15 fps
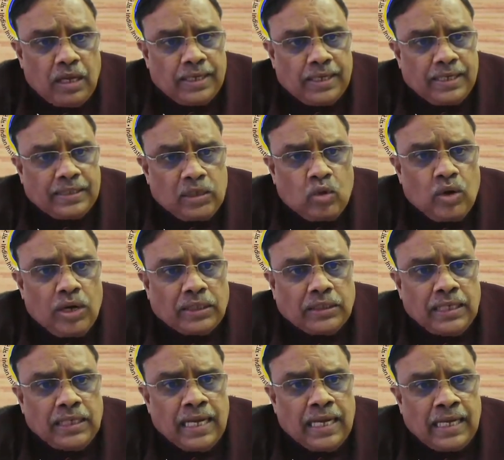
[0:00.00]
IIT
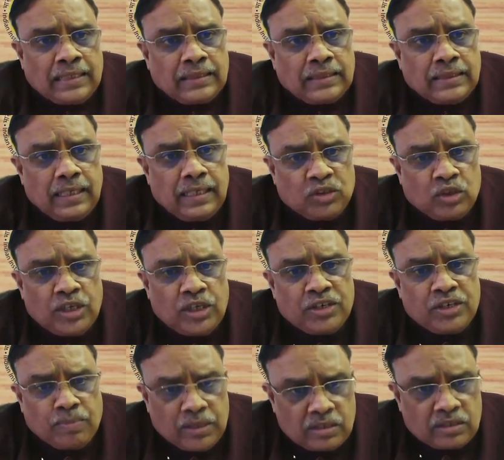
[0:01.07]
Guwahati has actually
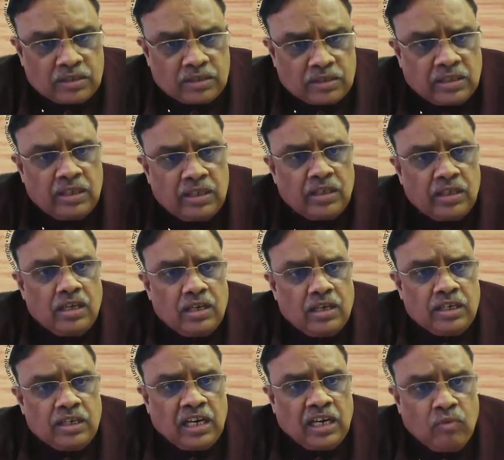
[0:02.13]
tremendously
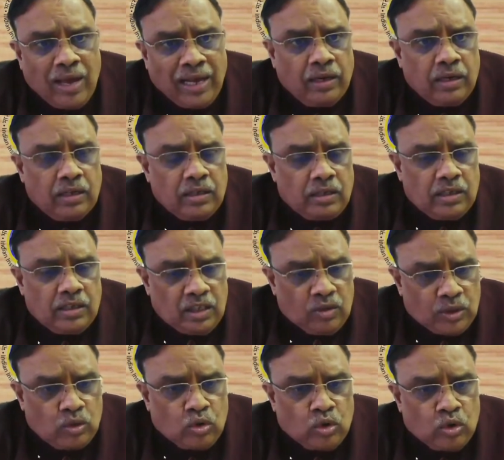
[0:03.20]
done well.
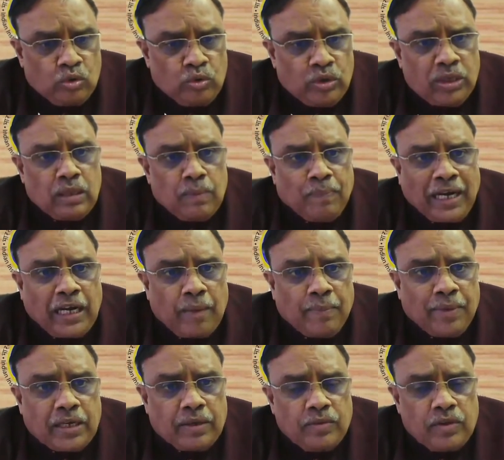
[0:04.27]
Even though during the
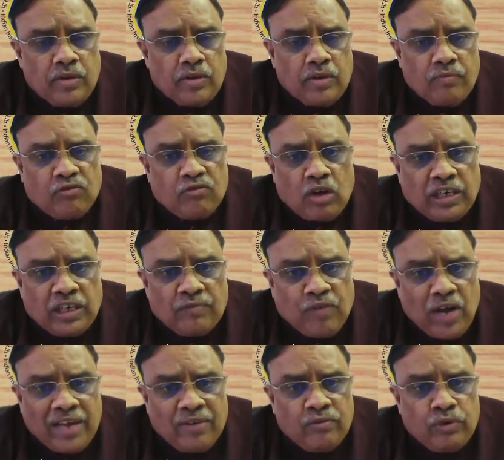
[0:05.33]
pandemic, we have started
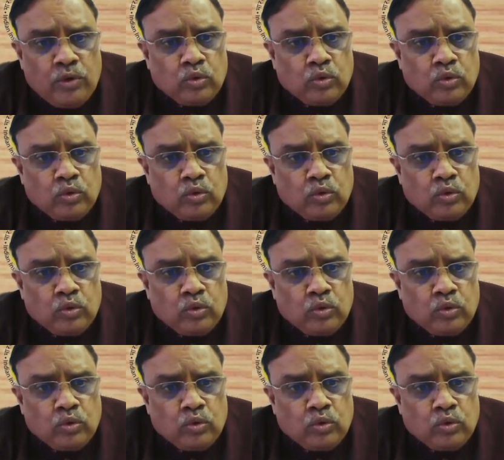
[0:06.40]
5